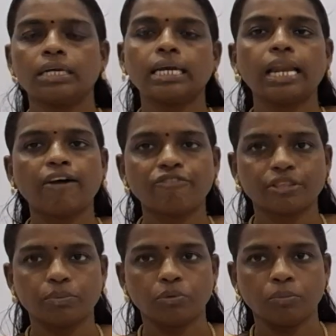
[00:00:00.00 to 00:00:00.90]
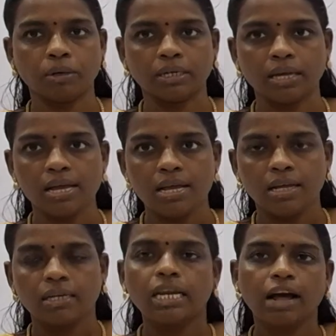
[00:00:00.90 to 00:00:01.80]
Khilafat
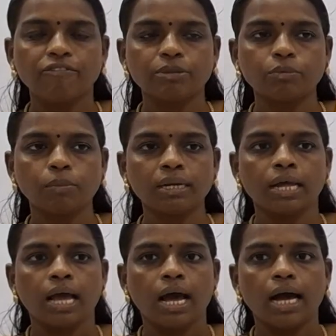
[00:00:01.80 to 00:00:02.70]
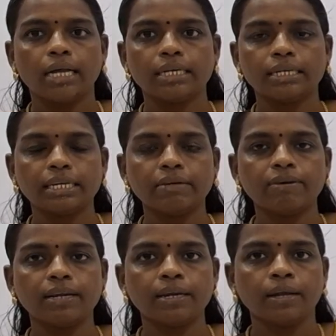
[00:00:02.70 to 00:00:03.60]
movement, and
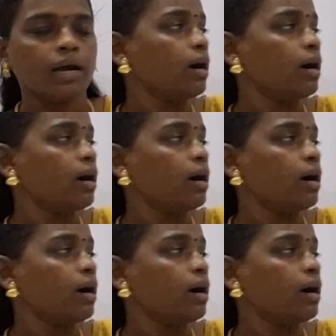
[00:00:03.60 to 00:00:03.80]
even